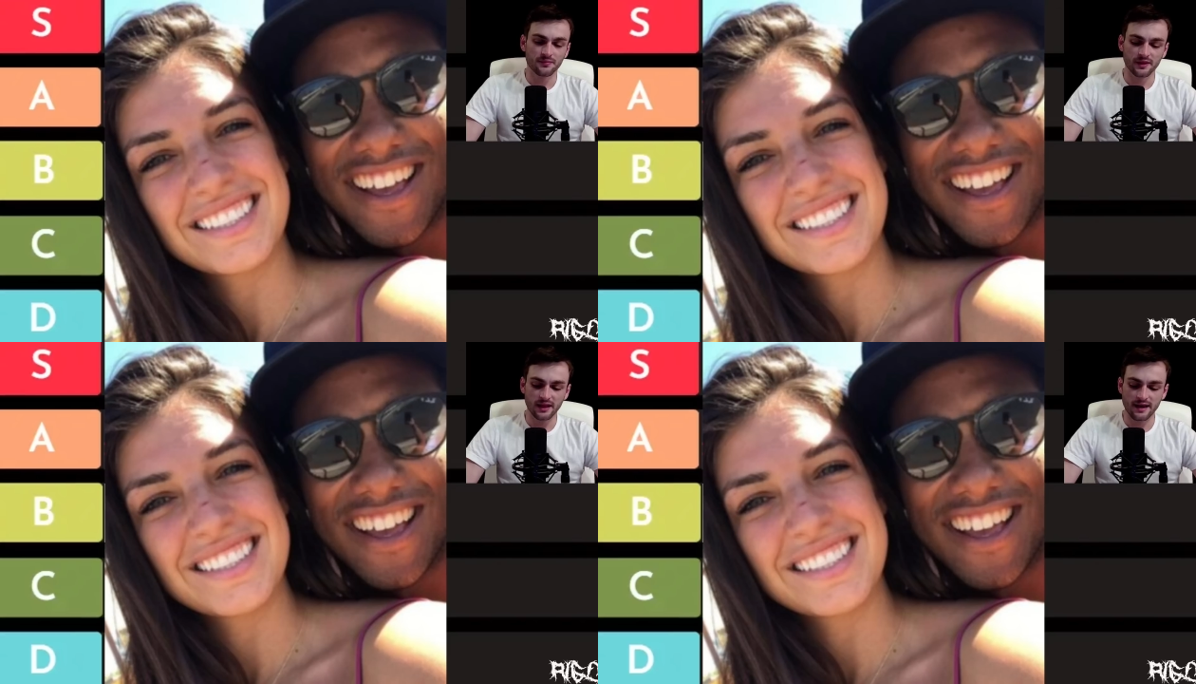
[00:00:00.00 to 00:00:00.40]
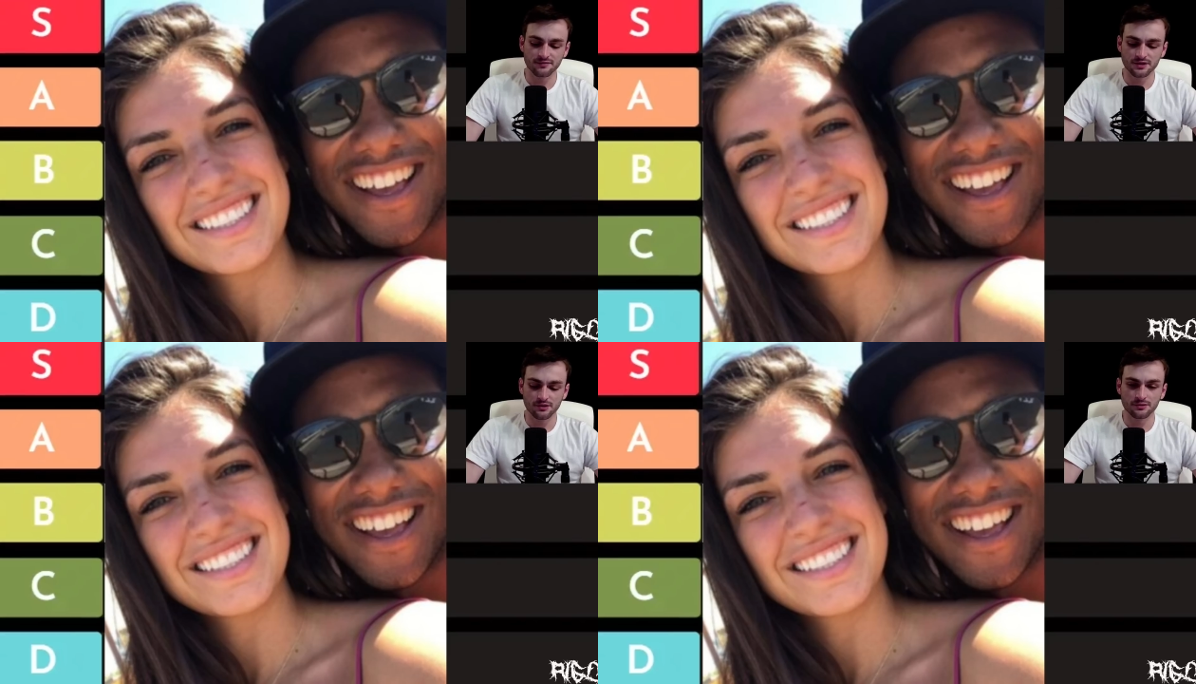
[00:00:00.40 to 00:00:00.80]

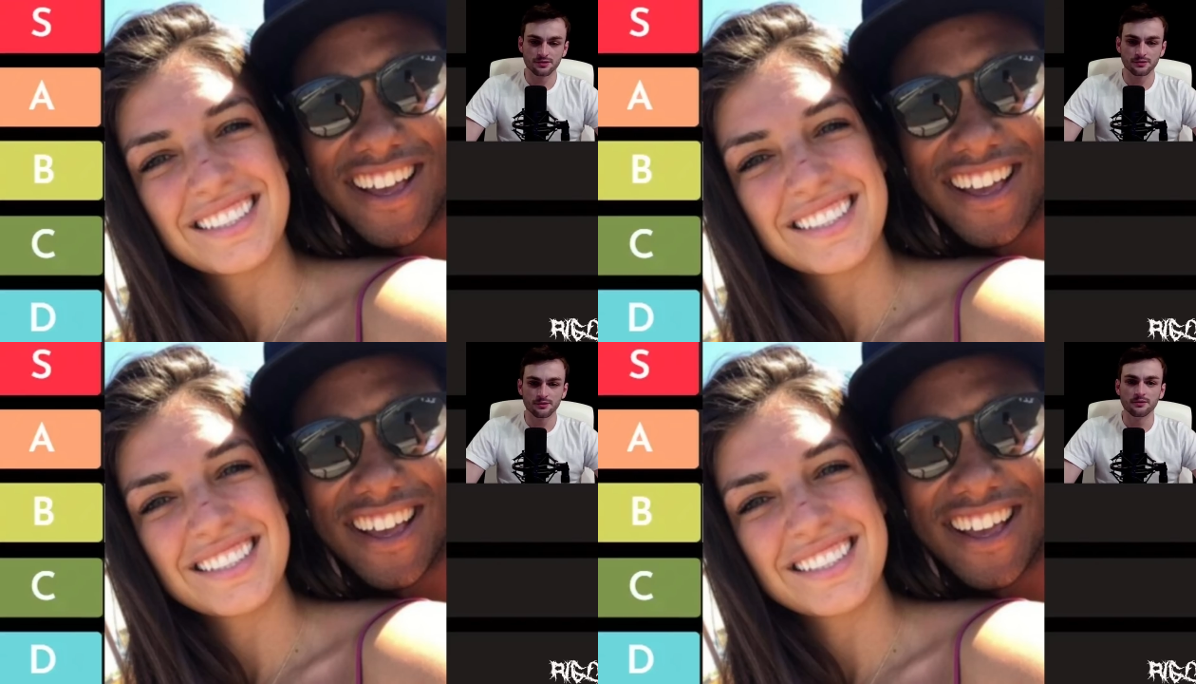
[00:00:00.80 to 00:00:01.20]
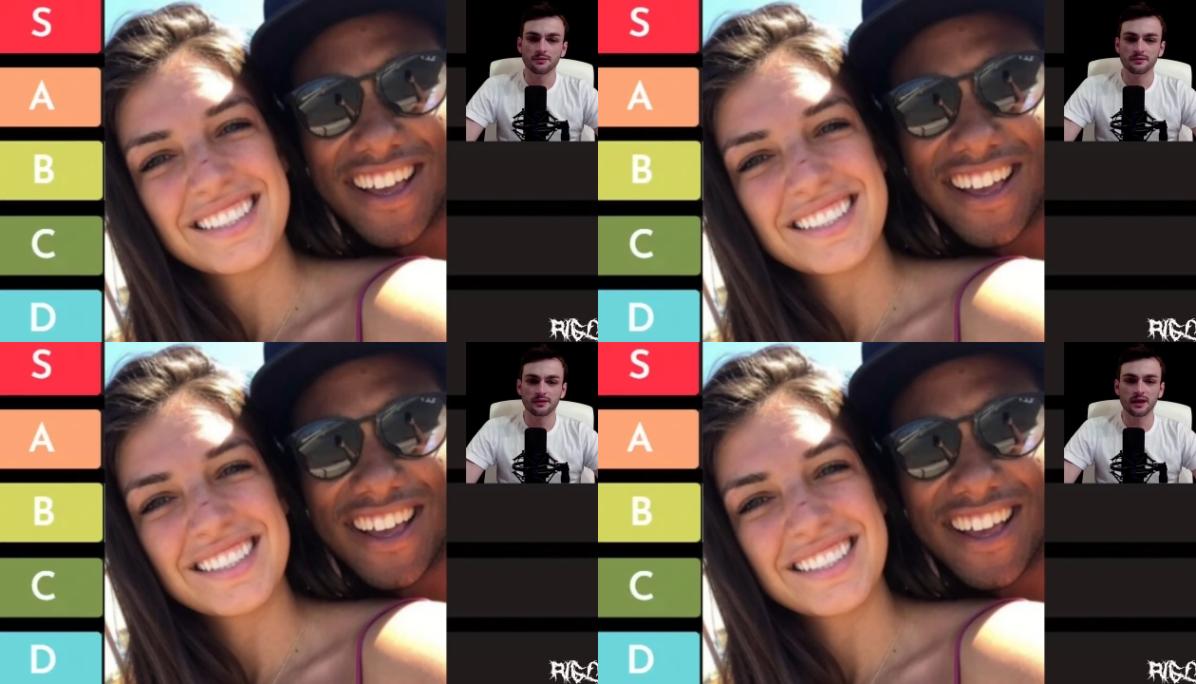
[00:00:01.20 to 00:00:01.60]
Speaker 1: left you to
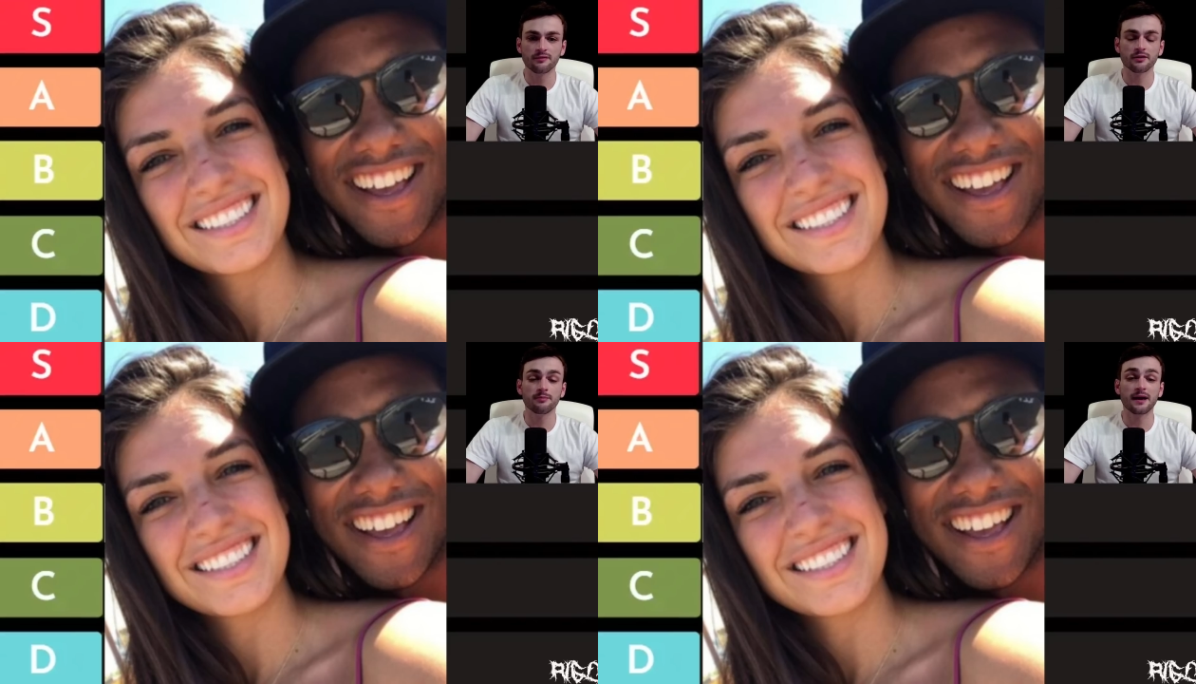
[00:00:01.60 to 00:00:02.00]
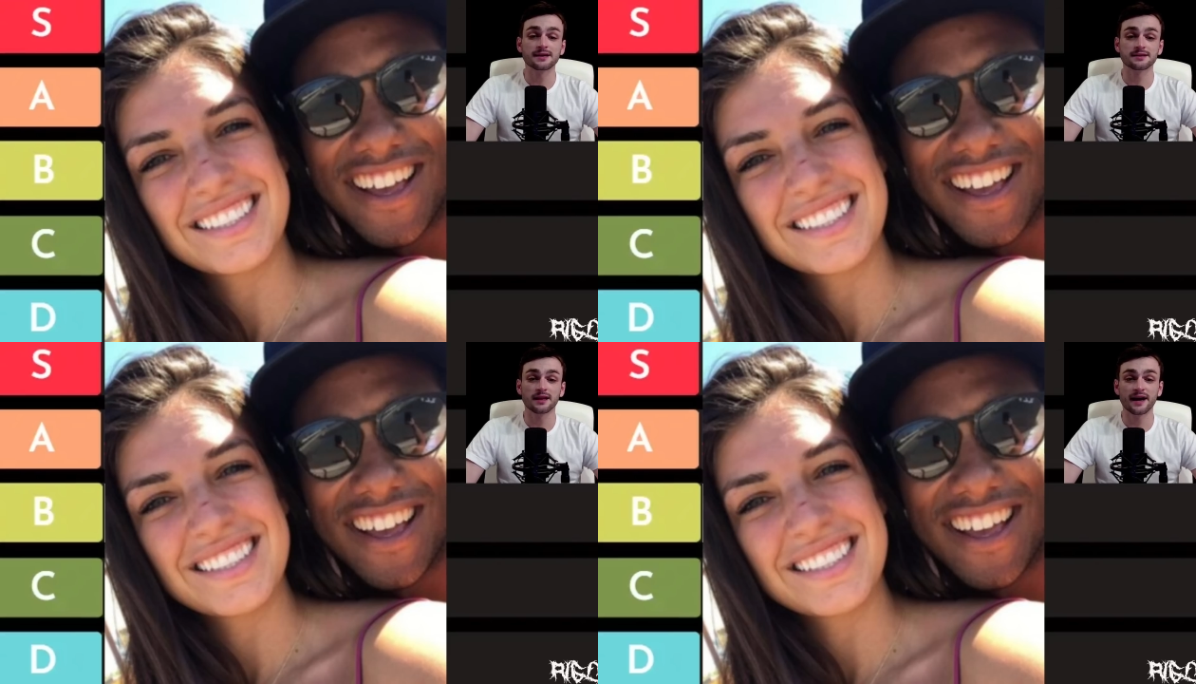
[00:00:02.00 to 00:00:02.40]
live her
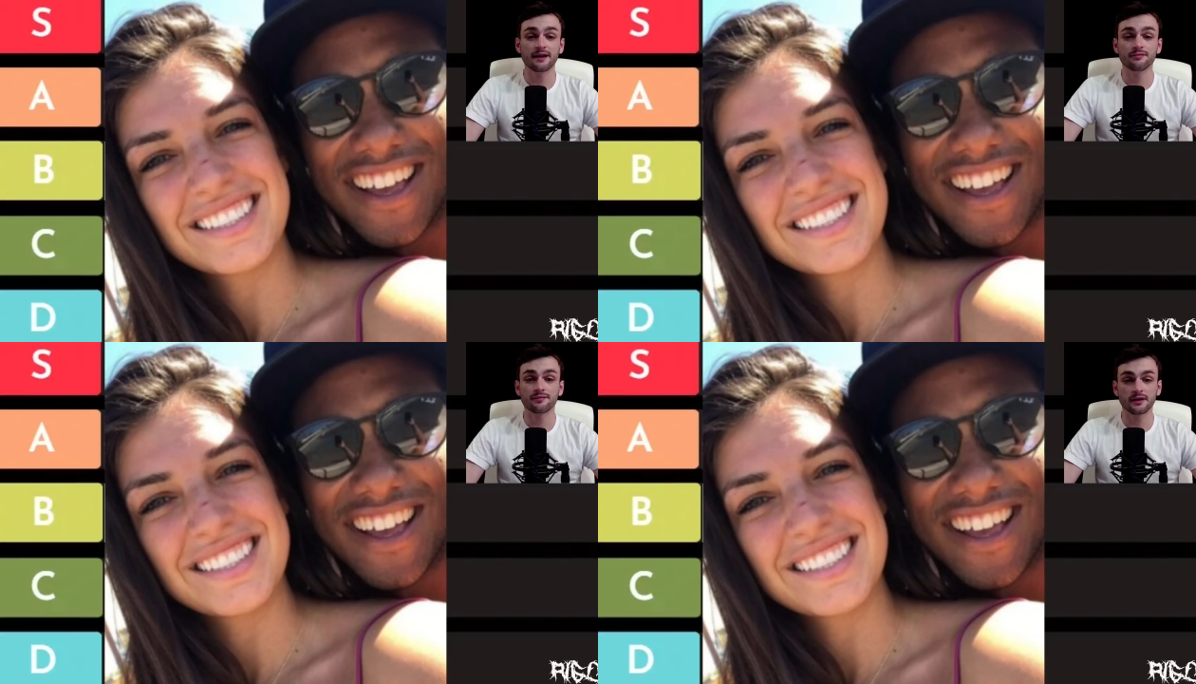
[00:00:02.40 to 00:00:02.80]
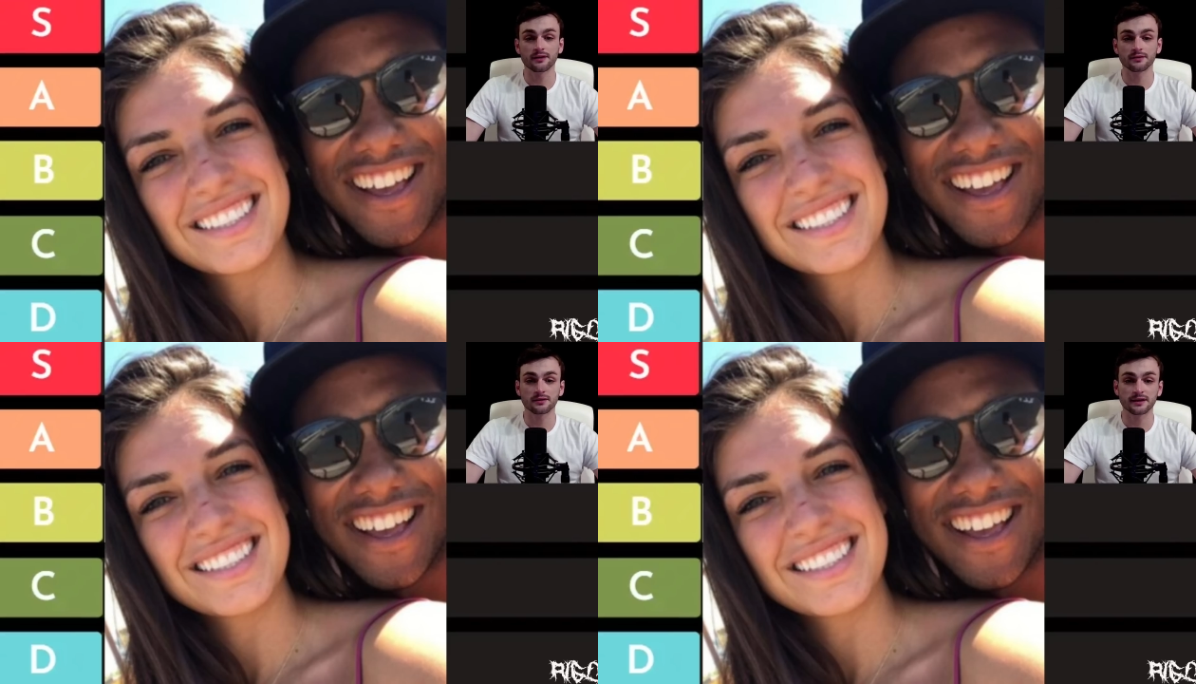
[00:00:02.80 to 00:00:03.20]
best life in
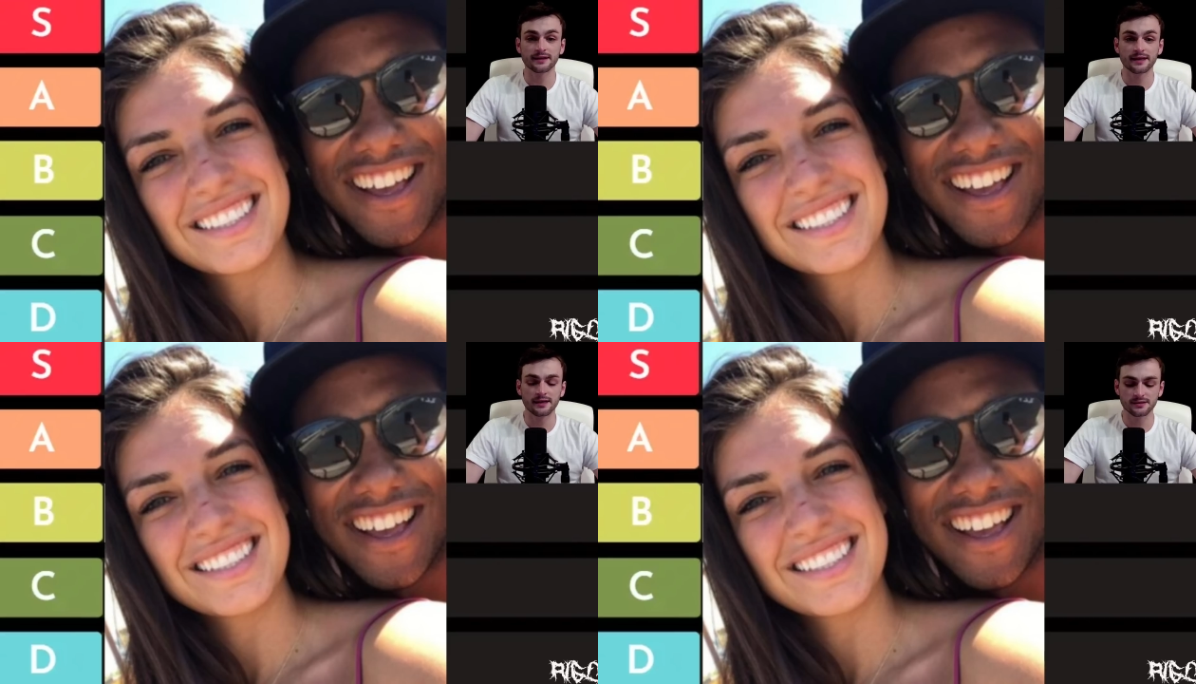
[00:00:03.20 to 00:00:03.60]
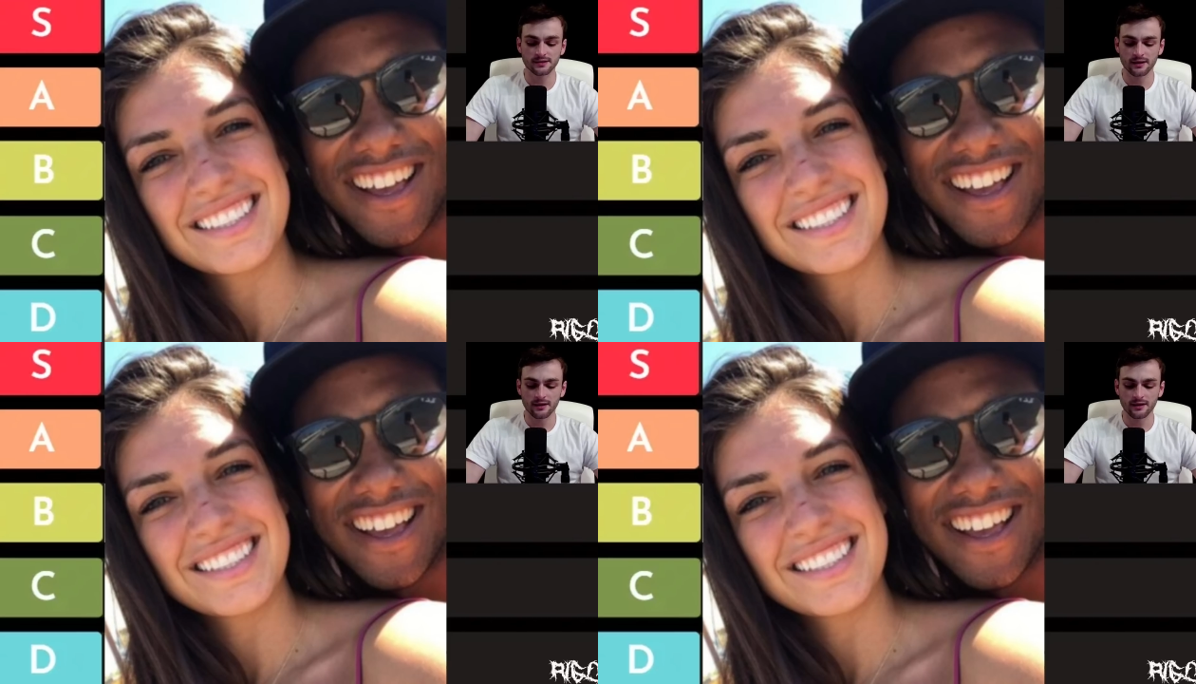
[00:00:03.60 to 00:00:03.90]
her 30s